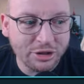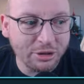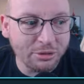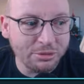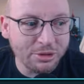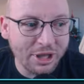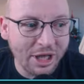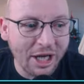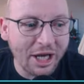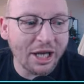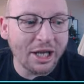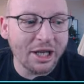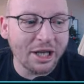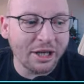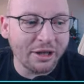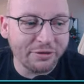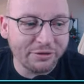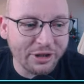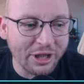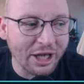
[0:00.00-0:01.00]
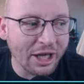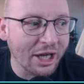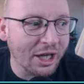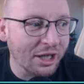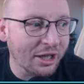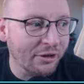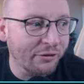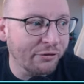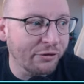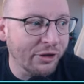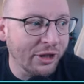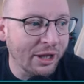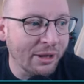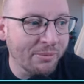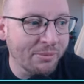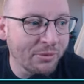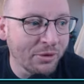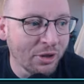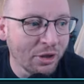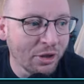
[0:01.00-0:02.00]
It was highlight after highlight for
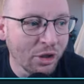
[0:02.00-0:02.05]
them.